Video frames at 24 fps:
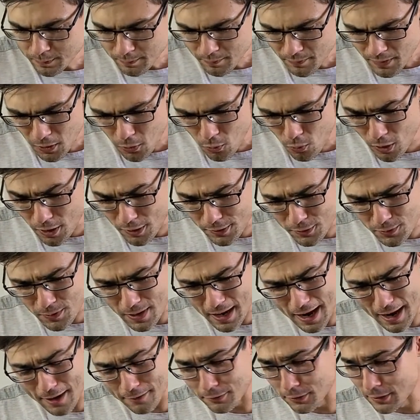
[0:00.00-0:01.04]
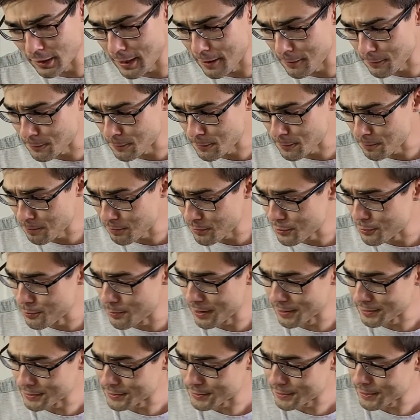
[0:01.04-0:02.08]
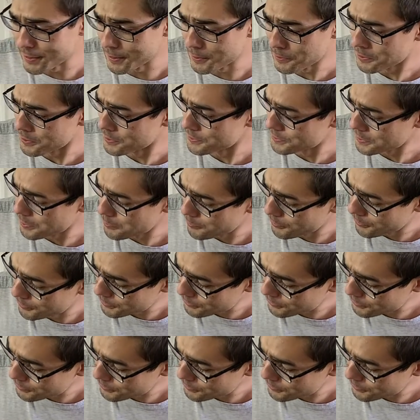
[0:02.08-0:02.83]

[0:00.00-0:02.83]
what do we have left? You might say, because I'm already